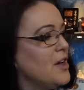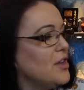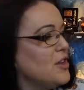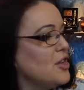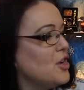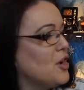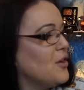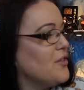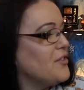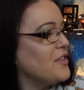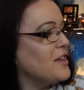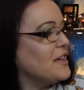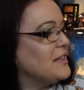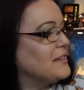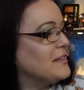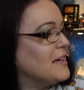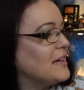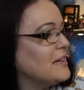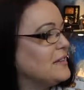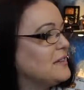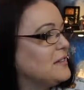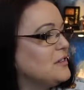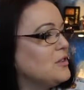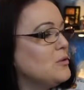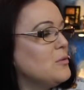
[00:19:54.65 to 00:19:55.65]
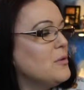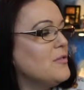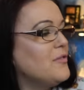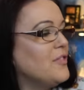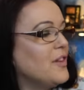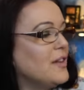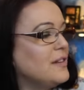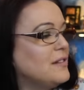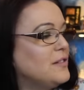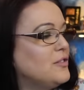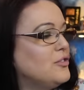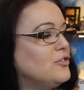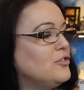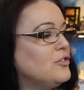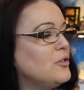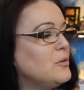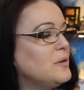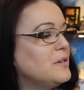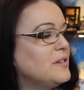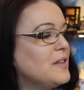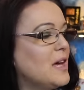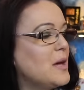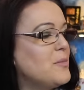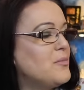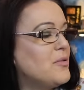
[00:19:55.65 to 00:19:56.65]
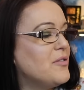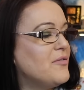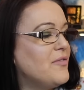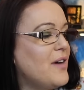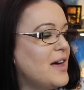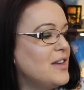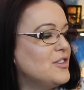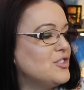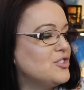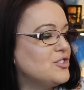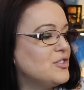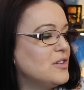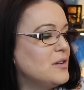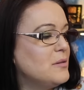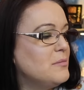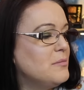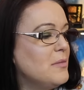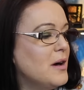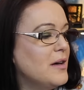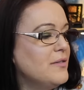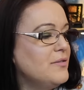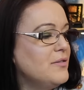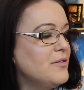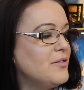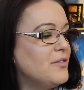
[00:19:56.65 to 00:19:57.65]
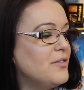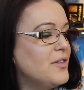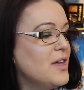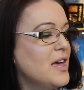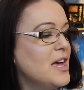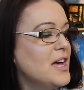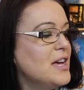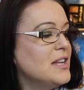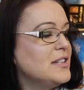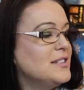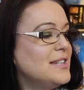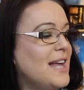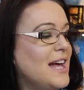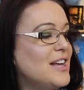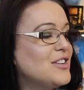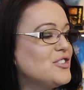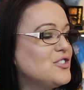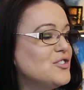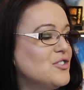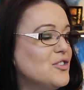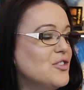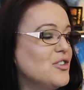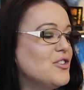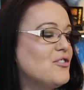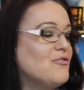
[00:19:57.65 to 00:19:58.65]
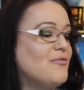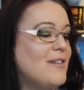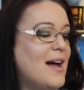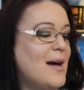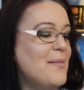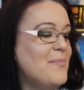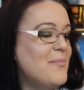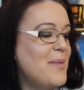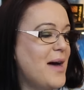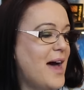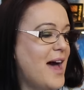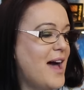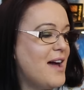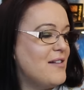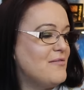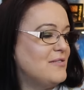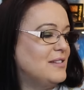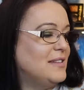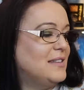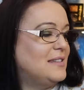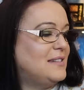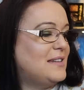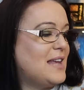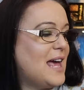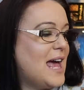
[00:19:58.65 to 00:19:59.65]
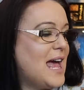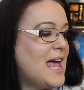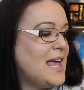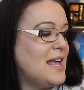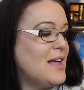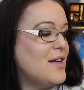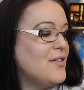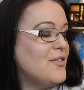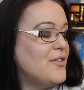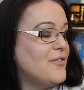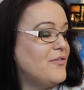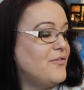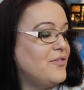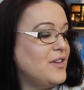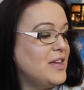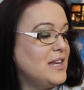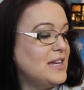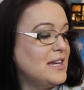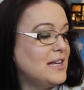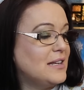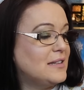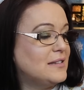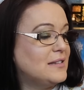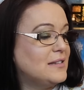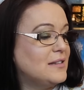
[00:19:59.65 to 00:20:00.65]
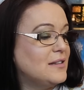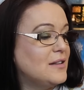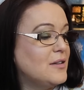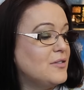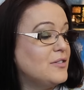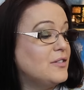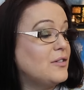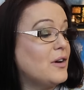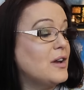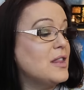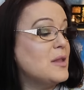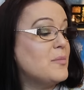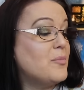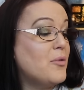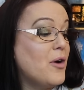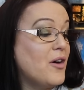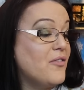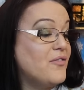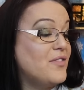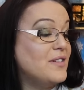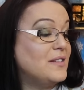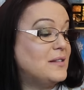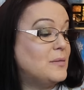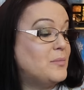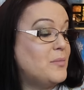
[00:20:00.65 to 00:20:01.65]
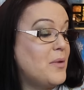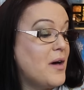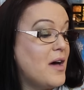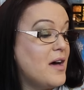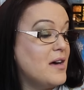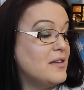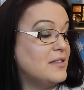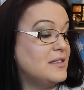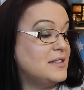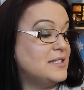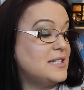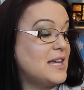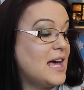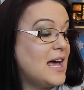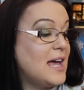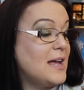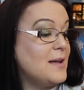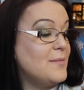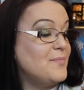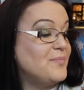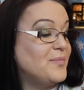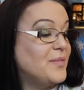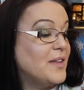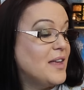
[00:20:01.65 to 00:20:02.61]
You've got things like Suicide Prevention Month, National Grandparents Day, the Phoenix, the sorry, the Prophet's Birthday,